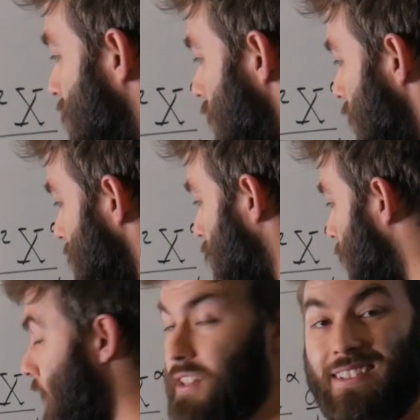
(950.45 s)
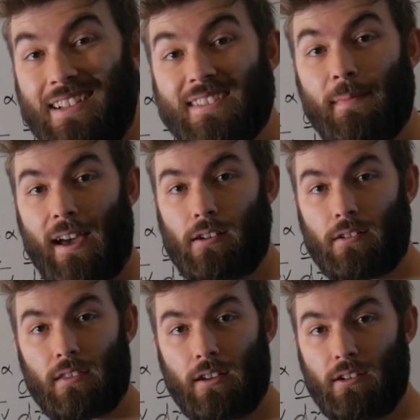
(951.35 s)
Theories where it does
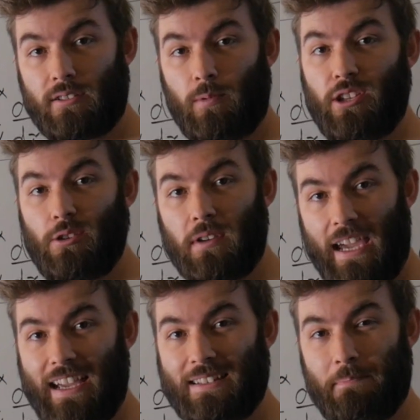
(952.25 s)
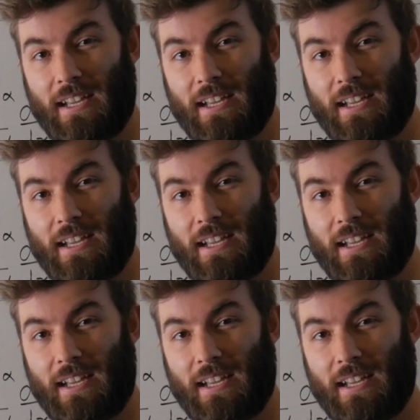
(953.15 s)
matter, theories where you can't